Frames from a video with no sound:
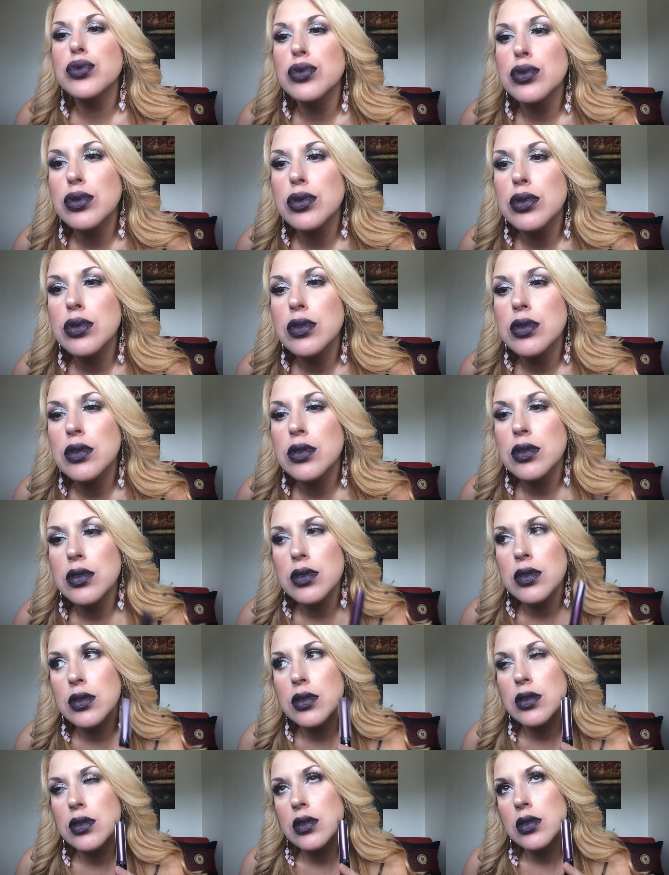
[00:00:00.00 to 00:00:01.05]

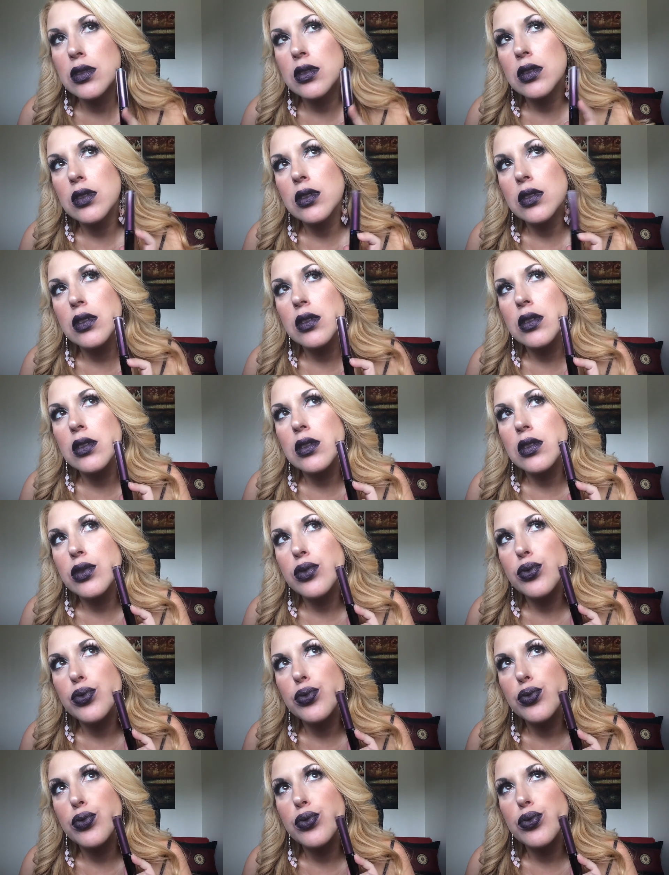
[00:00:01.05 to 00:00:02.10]

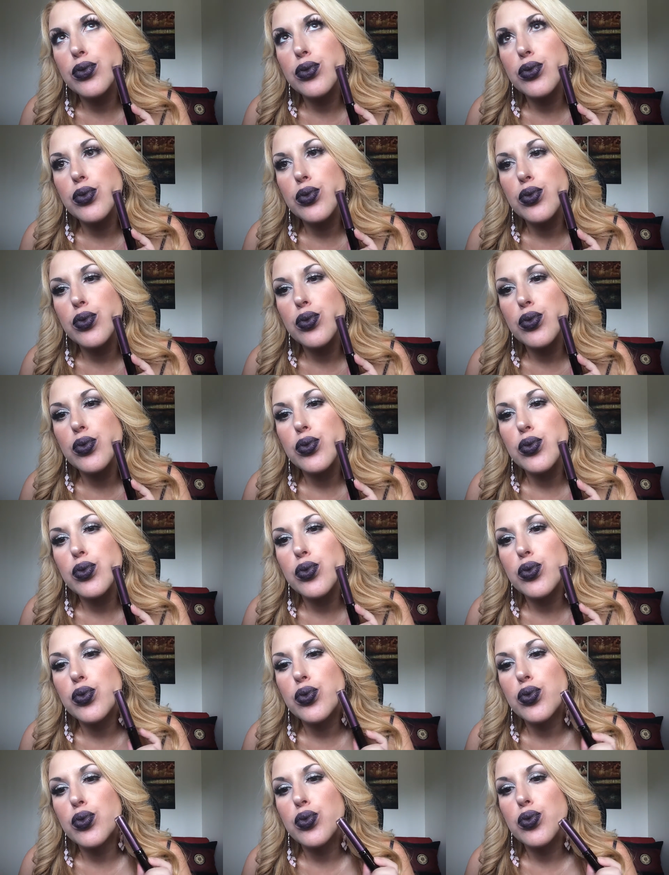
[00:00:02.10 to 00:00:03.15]

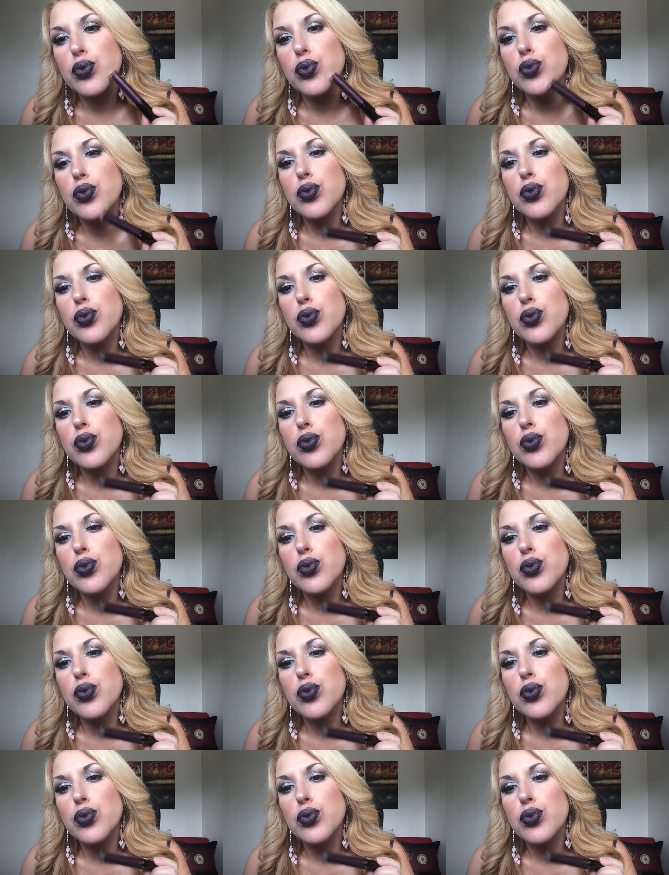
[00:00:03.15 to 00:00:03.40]
(no one is talking)